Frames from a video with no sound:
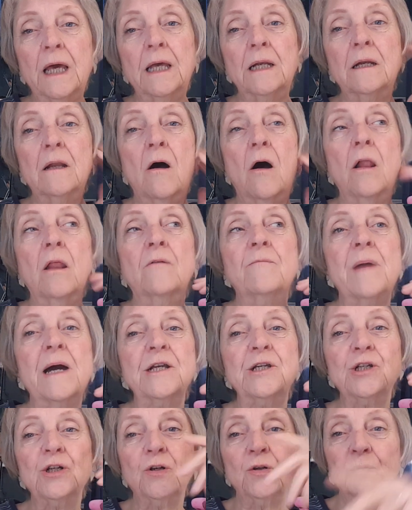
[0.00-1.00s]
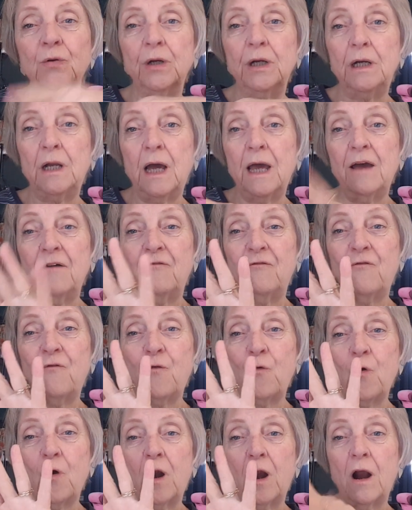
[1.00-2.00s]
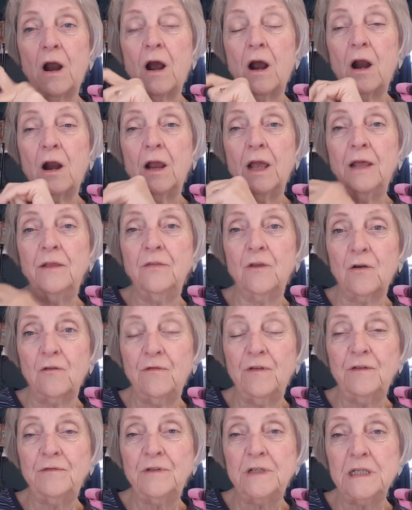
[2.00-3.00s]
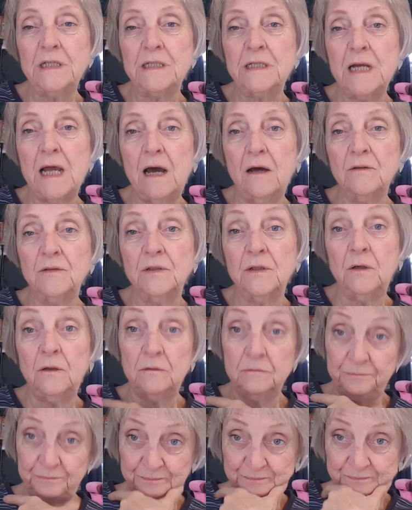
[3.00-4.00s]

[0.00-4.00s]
and all of my children, I have 4, are in their 50s now. So